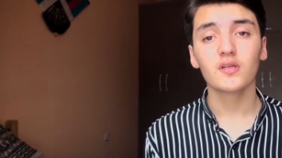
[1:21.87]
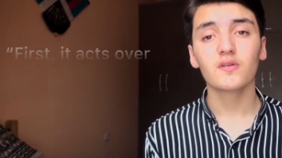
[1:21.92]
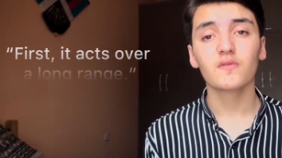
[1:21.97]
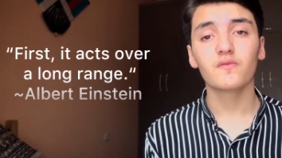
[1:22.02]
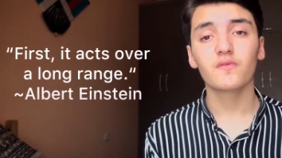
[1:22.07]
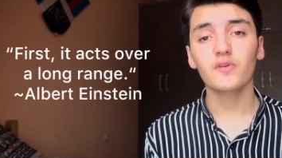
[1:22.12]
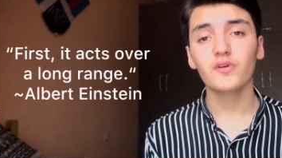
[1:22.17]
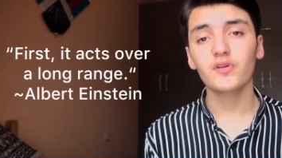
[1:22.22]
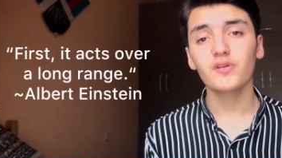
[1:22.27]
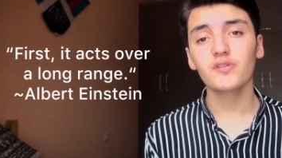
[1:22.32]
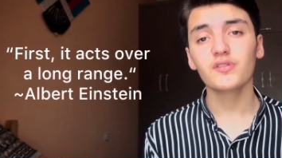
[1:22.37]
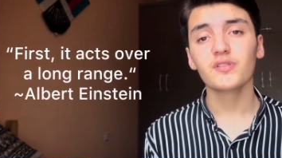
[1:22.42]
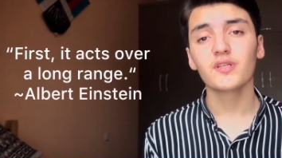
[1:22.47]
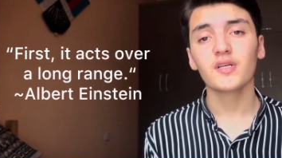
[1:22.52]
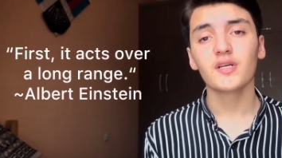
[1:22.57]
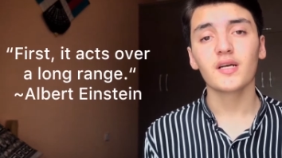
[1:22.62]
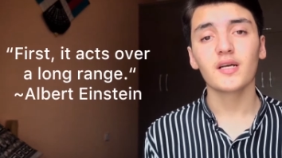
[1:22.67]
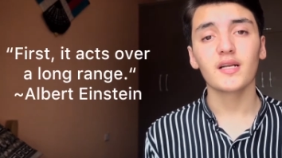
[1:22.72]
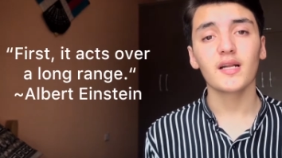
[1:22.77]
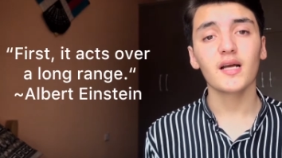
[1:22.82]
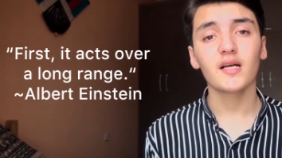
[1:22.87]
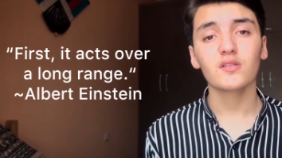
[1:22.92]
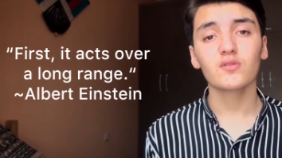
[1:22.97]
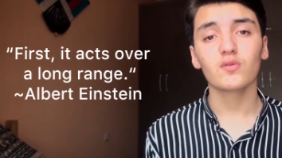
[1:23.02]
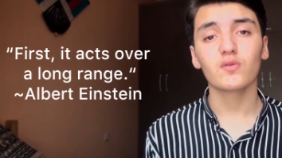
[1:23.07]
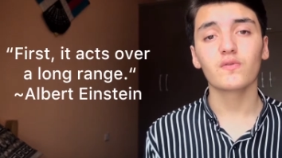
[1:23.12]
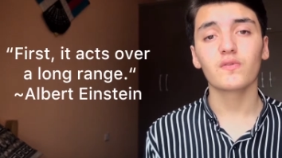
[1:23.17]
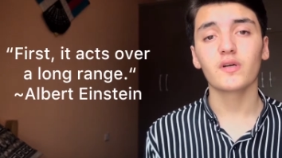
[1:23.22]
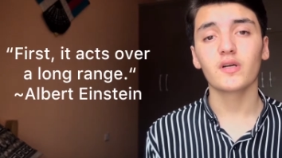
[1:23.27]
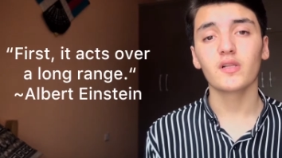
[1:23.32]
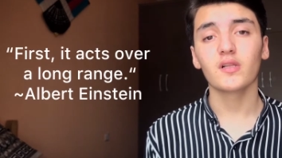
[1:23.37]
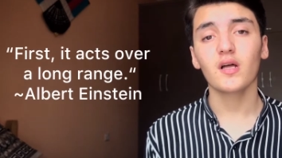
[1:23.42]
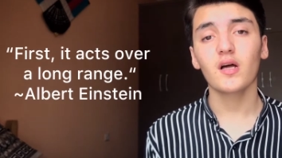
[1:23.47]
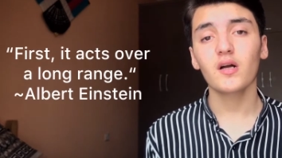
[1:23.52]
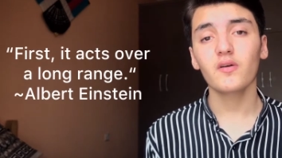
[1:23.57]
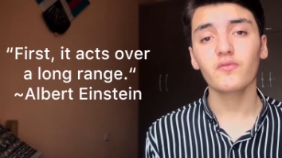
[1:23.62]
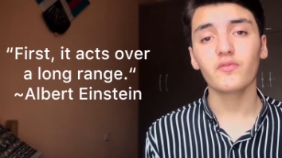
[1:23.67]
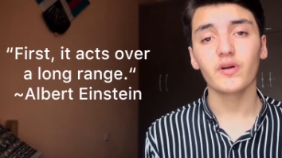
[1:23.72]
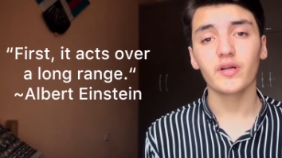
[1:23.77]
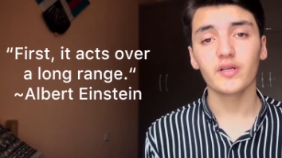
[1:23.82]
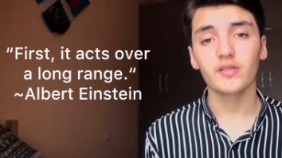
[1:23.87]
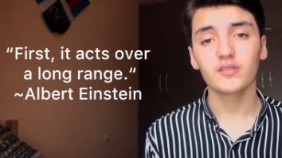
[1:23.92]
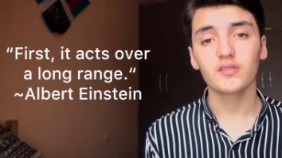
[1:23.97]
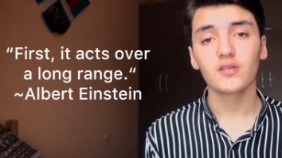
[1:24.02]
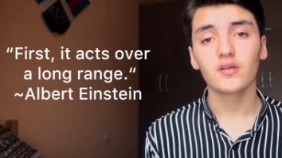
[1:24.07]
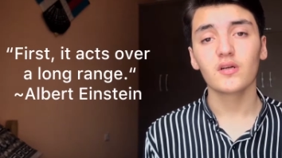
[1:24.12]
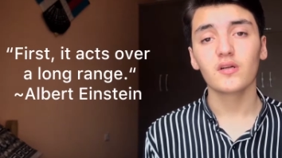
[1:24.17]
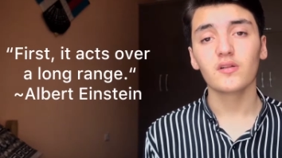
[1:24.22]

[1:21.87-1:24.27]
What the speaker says: First, it acts over long range.